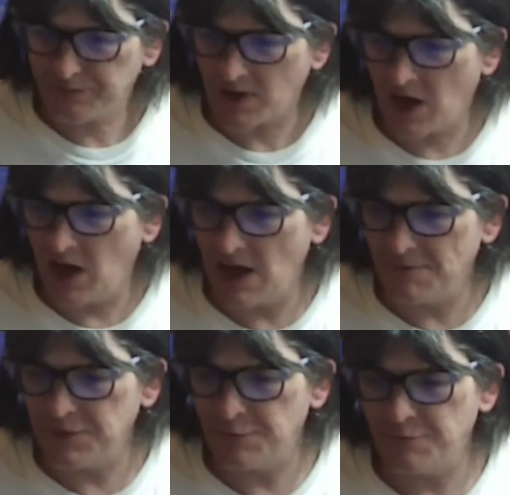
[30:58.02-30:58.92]
I
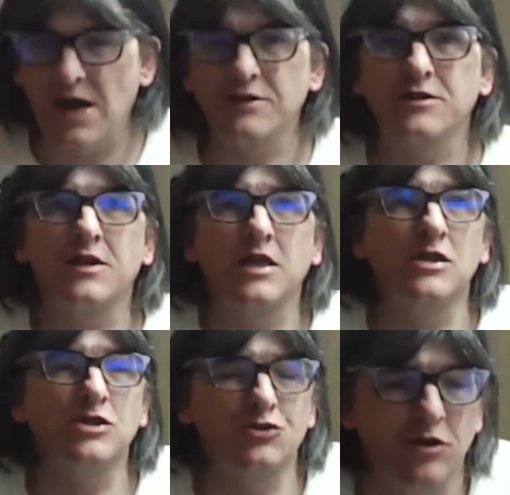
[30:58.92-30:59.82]
love the fact that the
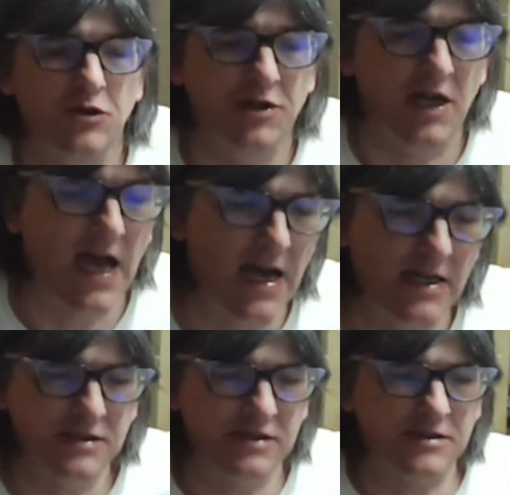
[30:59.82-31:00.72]
Intruder
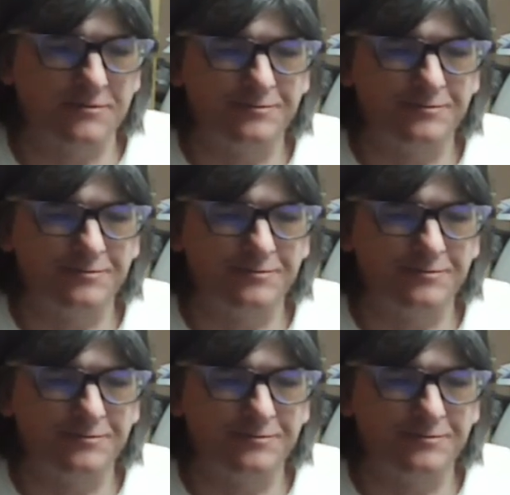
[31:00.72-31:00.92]
has